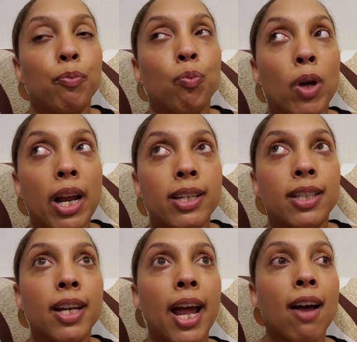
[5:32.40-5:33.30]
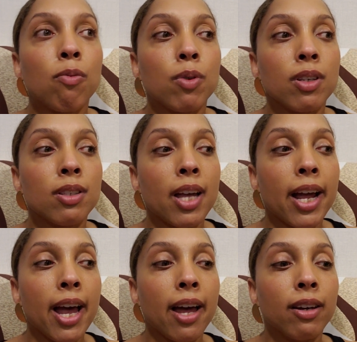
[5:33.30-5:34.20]
what I did have was I
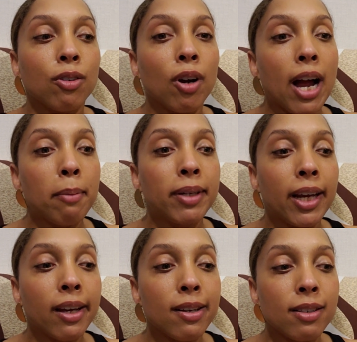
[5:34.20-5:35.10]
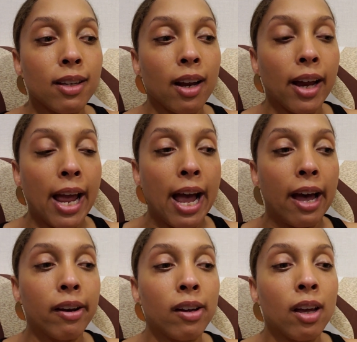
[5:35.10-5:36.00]
had crab cakes and I
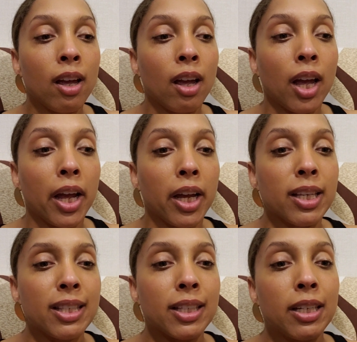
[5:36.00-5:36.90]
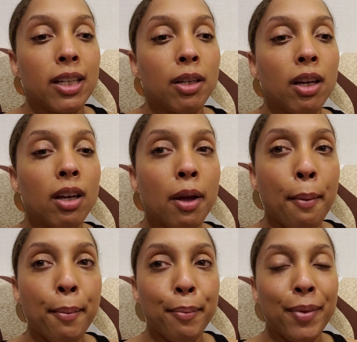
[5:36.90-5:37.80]
had a sea
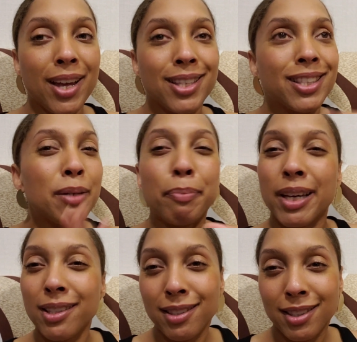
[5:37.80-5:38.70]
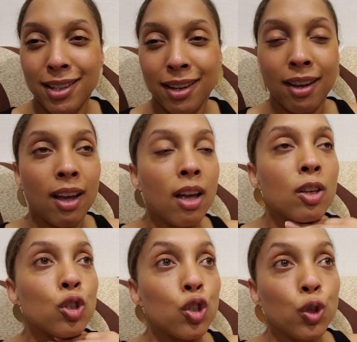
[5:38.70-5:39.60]
bisque
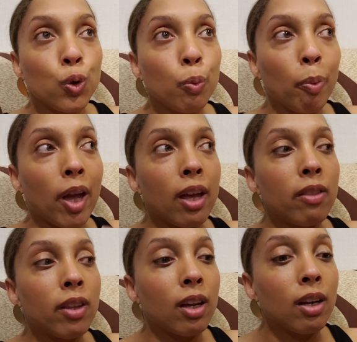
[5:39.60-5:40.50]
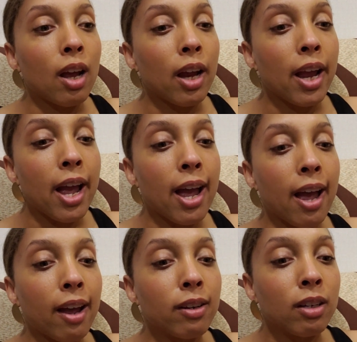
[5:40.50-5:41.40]
soup, and then I
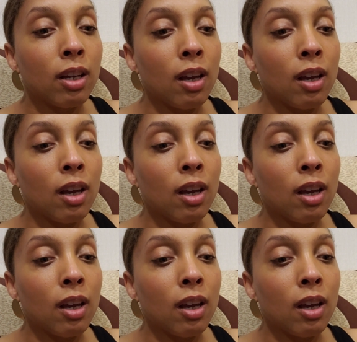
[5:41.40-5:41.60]
had